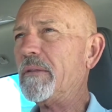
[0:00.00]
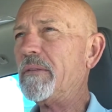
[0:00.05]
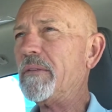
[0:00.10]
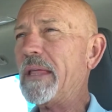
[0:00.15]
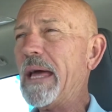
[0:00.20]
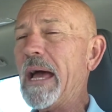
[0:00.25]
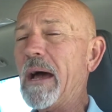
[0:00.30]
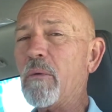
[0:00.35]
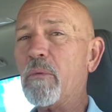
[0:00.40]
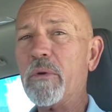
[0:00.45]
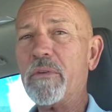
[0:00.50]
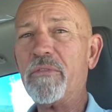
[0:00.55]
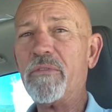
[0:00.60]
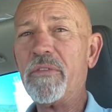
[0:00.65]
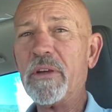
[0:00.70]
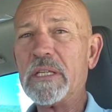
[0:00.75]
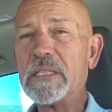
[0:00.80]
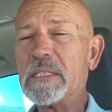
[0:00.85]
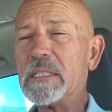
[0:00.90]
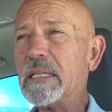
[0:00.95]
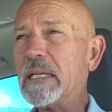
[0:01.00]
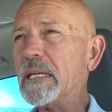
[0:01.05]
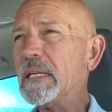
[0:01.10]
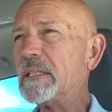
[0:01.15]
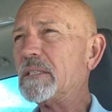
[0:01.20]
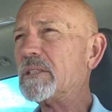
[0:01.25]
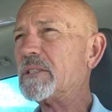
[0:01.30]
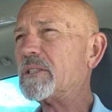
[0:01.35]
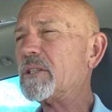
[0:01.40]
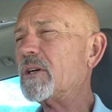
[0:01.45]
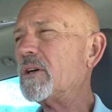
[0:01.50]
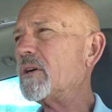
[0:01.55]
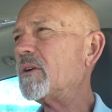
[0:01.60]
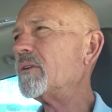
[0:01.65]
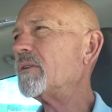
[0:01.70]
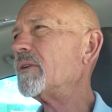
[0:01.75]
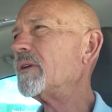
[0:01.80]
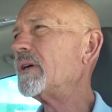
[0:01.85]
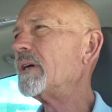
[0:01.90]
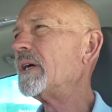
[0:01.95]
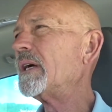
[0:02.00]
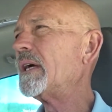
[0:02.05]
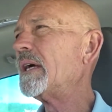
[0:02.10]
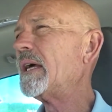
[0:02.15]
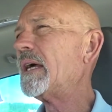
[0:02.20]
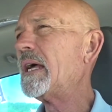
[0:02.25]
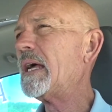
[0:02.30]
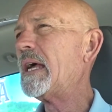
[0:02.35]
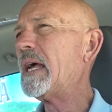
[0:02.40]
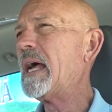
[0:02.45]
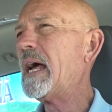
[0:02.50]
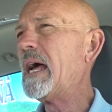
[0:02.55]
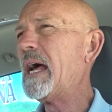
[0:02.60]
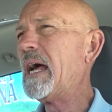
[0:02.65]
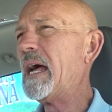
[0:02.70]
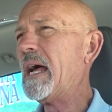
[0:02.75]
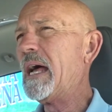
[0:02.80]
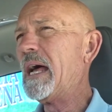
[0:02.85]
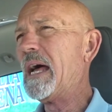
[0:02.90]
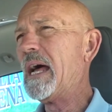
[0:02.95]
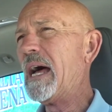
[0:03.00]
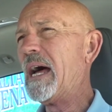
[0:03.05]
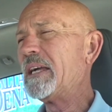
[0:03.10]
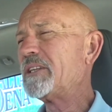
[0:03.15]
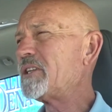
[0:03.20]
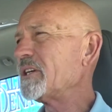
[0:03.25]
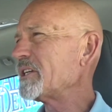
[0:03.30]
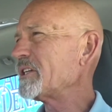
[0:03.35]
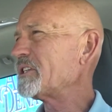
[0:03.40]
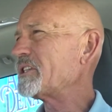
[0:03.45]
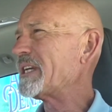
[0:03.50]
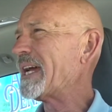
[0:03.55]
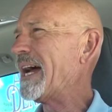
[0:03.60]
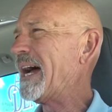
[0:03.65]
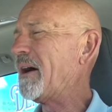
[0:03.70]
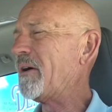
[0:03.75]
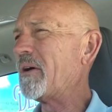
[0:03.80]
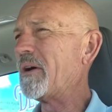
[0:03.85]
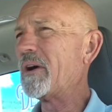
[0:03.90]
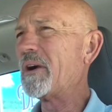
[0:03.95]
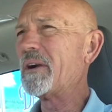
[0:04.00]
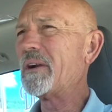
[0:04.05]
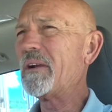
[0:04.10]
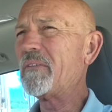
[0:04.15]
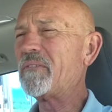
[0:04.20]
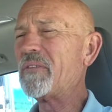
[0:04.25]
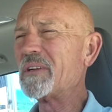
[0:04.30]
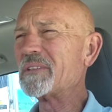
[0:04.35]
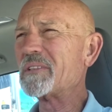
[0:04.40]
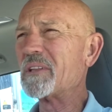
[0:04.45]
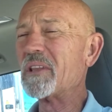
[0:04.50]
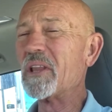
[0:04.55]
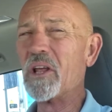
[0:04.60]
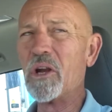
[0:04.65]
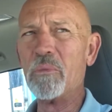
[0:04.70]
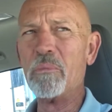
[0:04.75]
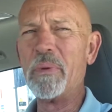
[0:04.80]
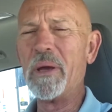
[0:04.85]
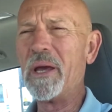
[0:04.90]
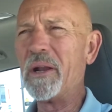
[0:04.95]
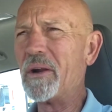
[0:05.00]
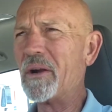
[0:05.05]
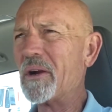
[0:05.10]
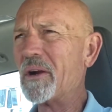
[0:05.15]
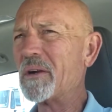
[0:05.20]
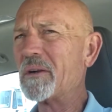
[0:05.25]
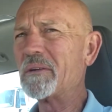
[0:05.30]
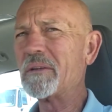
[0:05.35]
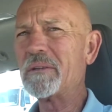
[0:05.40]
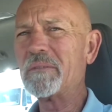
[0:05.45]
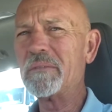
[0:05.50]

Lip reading: that would fix things. So I took a shower, felt a little better,